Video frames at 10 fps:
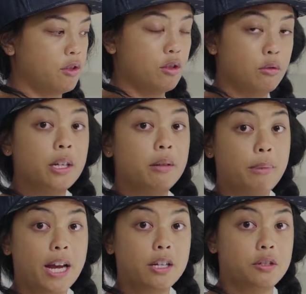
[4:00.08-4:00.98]
to do it in
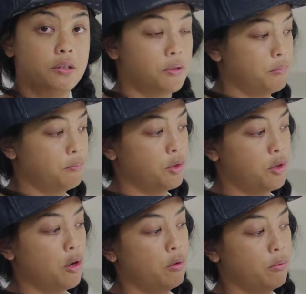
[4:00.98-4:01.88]
batches.
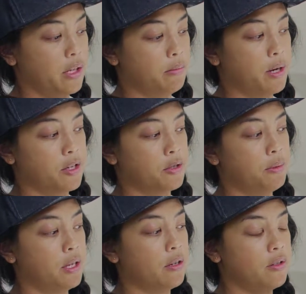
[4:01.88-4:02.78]
So in my
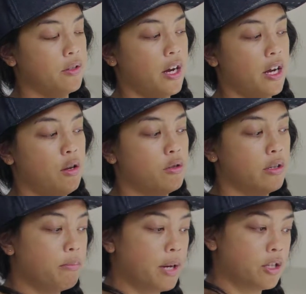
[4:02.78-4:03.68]
experience, I
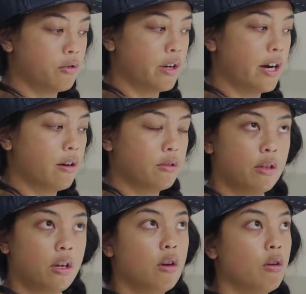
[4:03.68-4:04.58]
usually measure out,
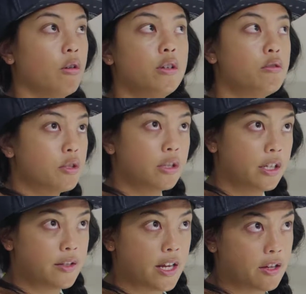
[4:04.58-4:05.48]
or
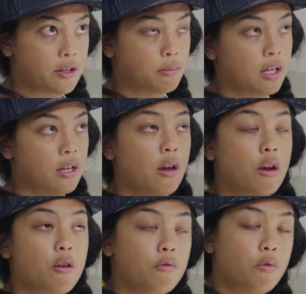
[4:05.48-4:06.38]
usually it takes me
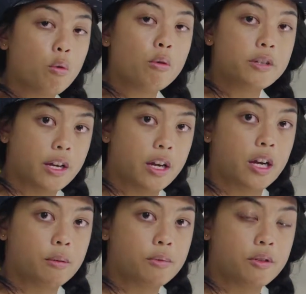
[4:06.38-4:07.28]
4
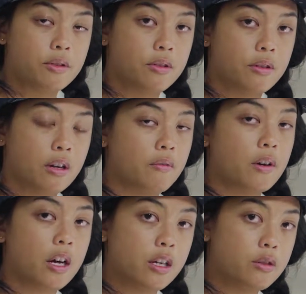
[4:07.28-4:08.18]
times of
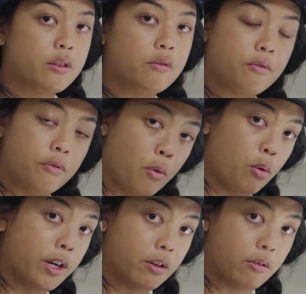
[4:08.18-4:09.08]

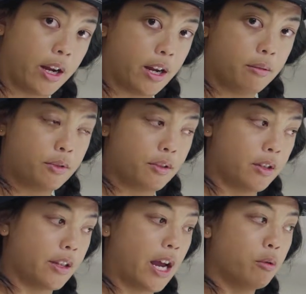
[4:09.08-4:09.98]
140 grams,
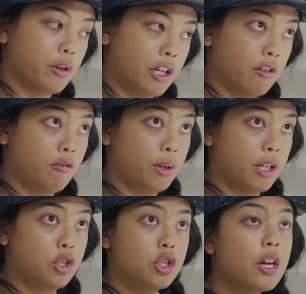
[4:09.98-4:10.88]
and that will give
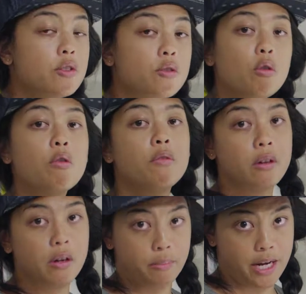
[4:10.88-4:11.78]
me just
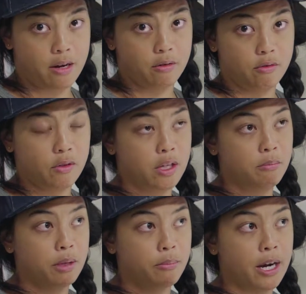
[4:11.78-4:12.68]
over a pound. It would
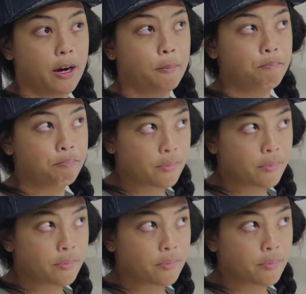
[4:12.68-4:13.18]
give me about